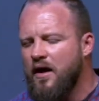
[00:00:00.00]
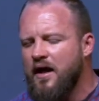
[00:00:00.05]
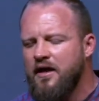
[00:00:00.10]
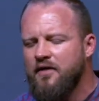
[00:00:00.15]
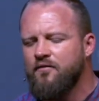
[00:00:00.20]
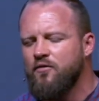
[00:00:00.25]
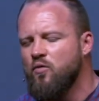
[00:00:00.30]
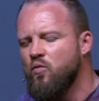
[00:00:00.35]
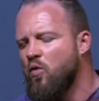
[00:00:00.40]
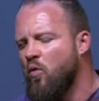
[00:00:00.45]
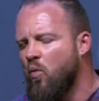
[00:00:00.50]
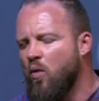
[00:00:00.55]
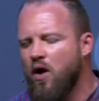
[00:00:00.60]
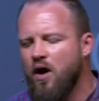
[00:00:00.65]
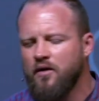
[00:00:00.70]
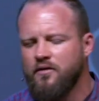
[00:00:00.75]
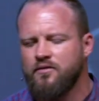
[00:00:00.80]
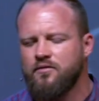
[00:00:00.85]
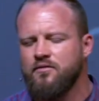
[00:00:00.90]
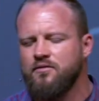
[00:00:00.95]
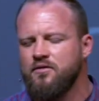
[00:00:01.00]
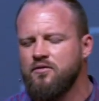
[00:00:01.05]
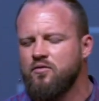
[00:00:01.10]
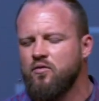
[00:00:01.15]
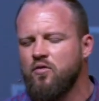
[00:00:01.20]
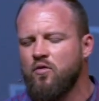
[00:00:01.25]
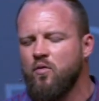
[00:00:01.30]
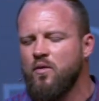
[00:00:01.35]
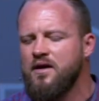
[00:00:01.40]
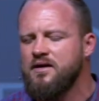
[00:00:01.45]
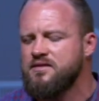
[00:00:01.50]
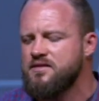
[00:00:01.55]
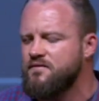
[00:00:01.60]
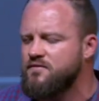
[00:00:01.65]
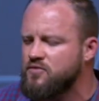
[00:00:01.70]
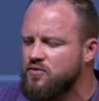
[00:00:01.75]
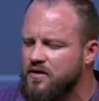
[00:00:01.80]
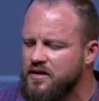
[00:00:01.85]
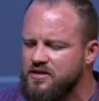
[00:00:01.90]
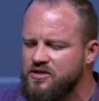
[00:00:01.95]
ever will walk through the doorways of
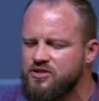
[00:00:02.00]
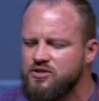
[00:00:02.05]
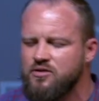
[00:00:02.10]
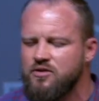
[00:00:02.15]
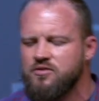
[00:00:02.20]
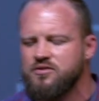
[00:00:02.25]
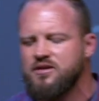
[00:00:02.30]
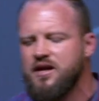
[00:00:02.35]
Trace Church.